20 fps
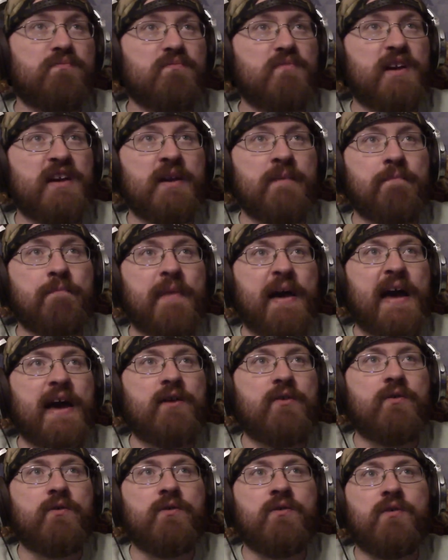in a
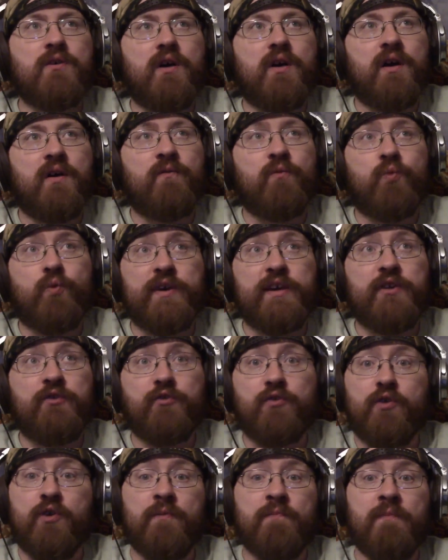matter of weeks
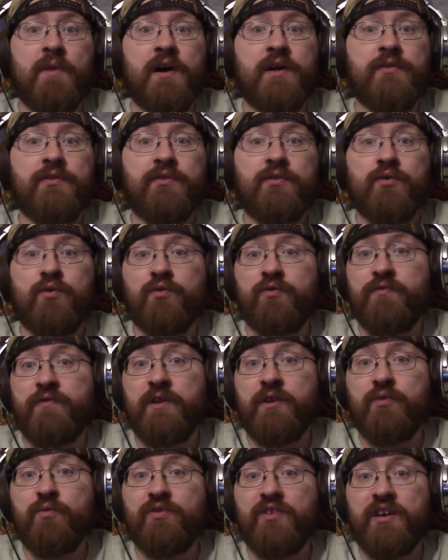or months, those
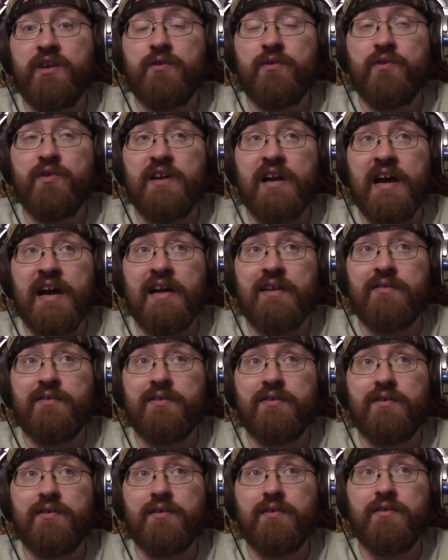videos either
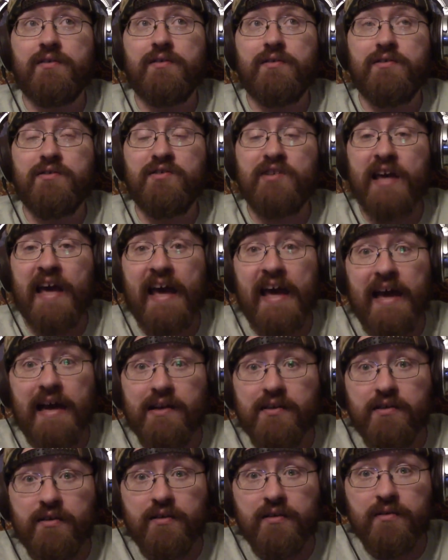got
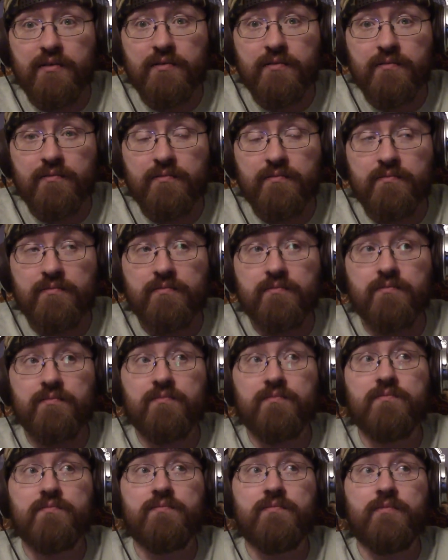TED
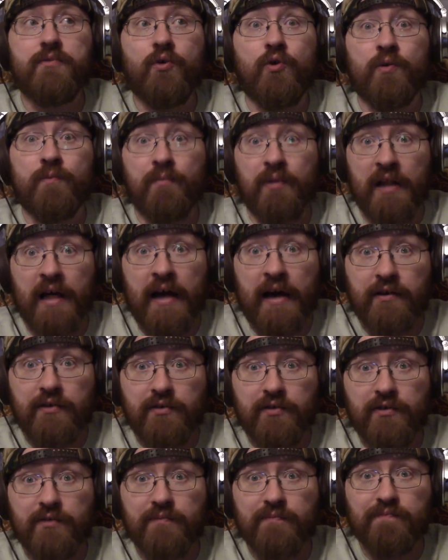or blocked.